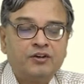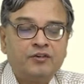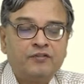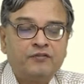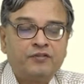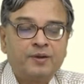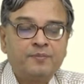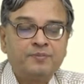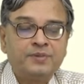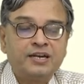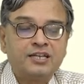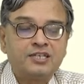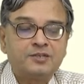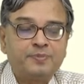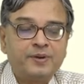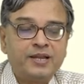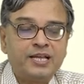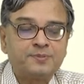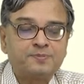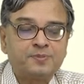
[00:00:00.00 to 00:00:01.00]
From the
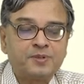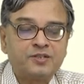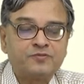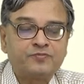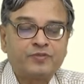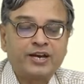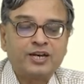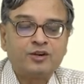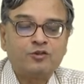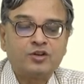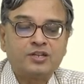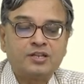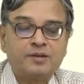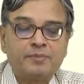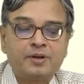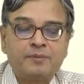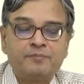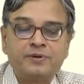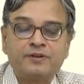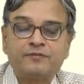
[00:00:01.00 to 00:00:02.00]
displacement, find out the
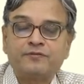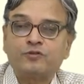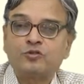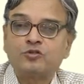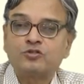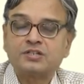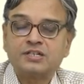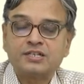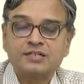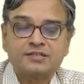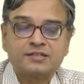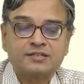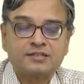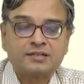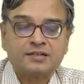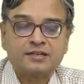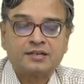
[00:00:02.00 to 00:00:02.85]
member forces